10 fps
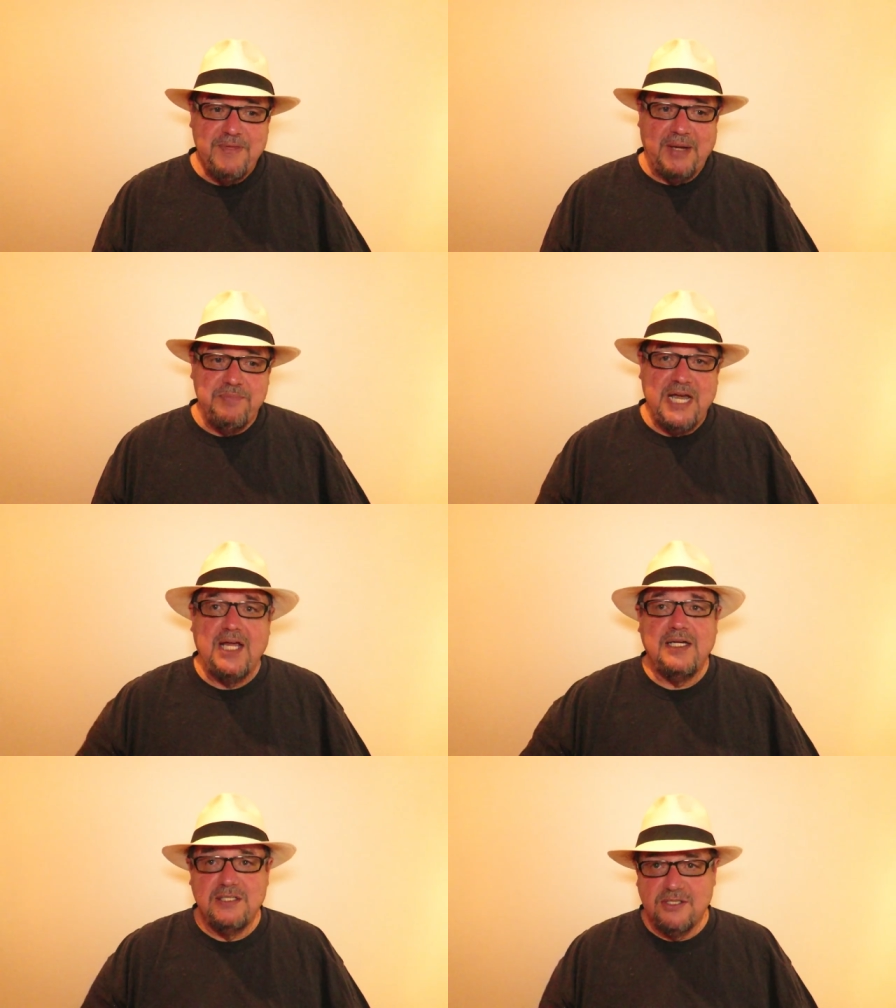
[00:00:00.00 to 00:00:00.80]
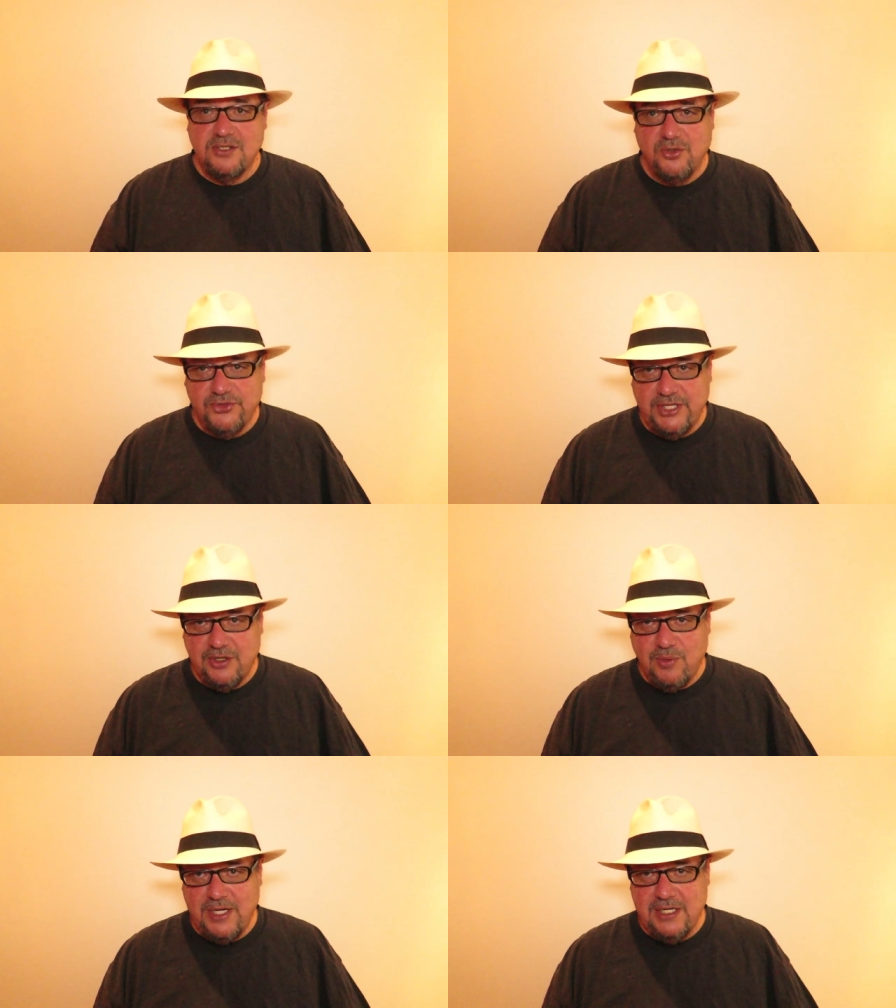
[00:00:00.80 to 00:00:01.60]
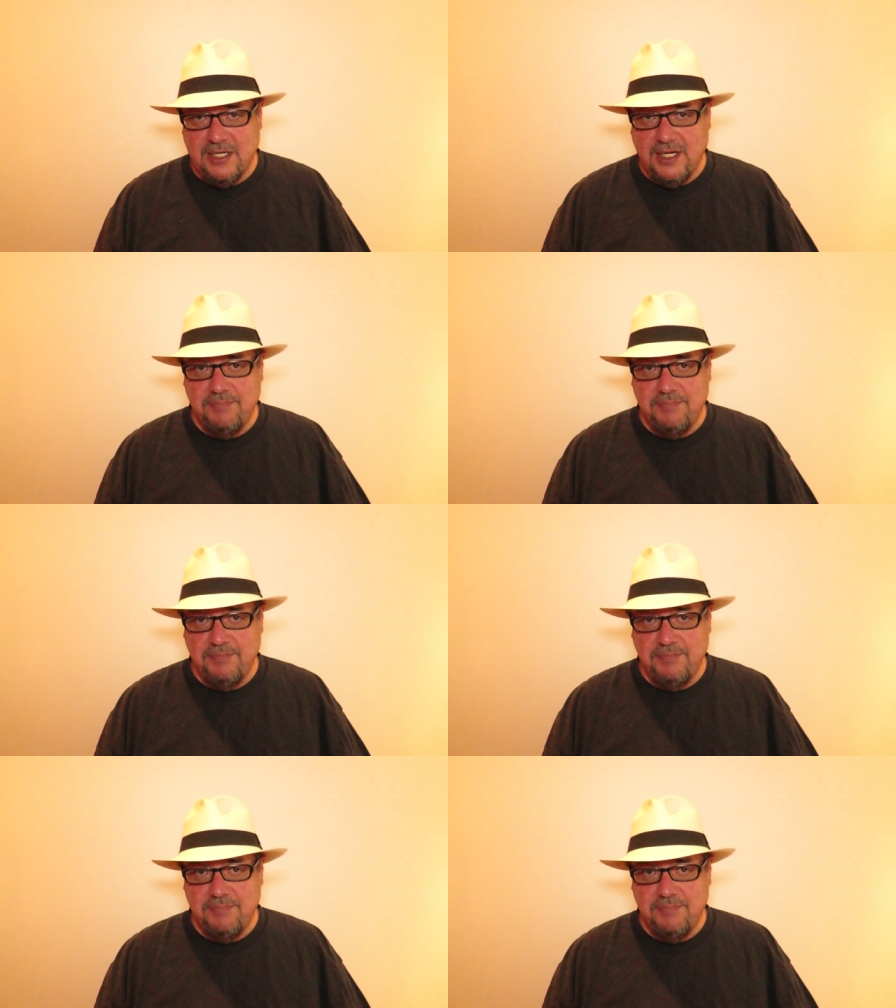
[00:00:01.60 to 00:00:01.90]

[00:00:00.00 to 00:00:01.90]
I'm not insulting Cuenca.